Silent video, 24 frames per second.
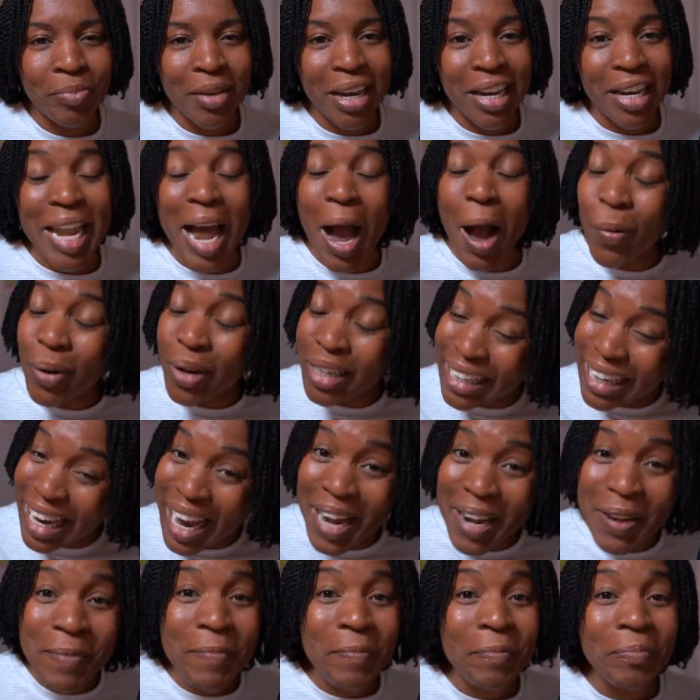Now,
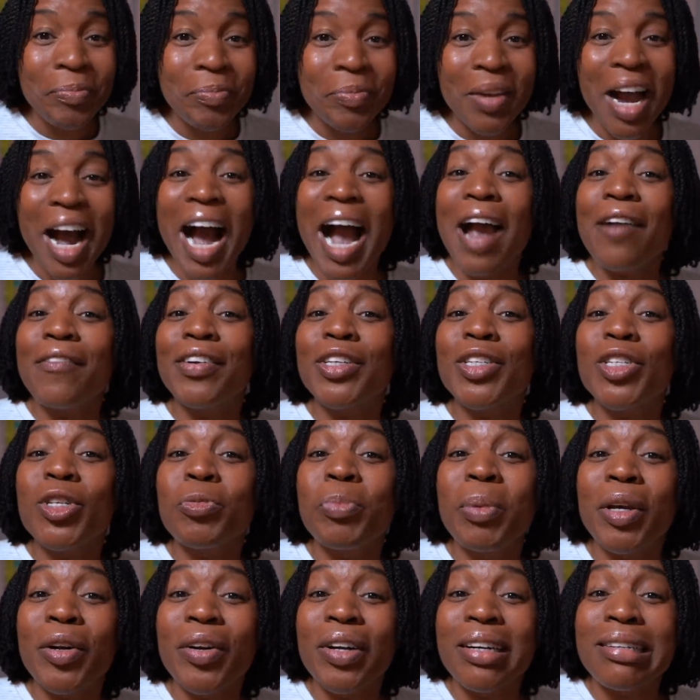again, I've
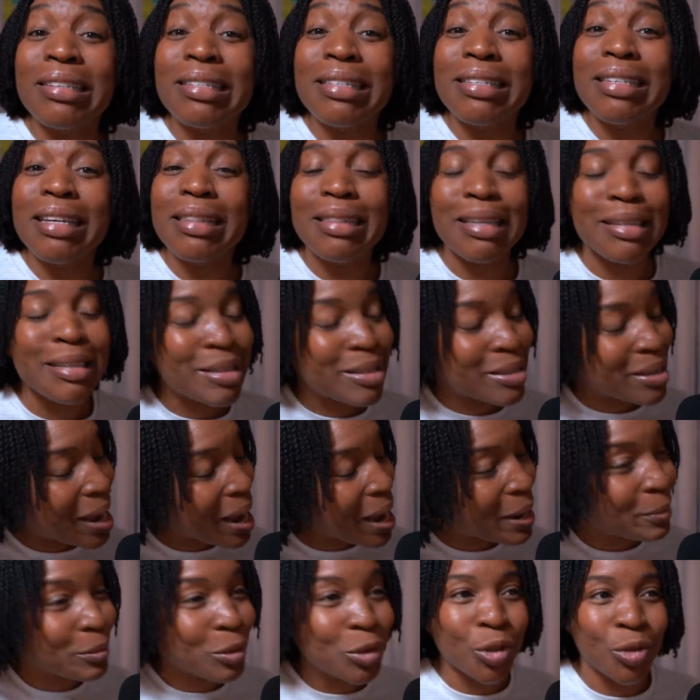experienced the
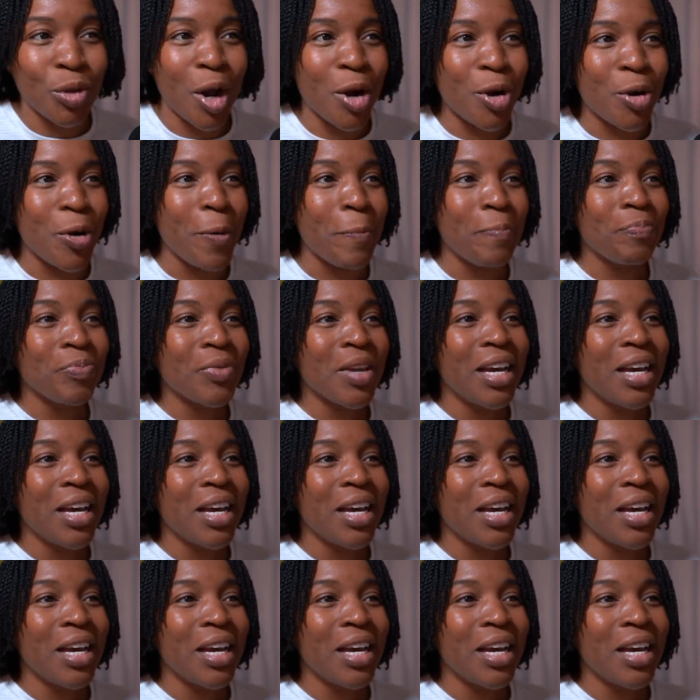same struggle.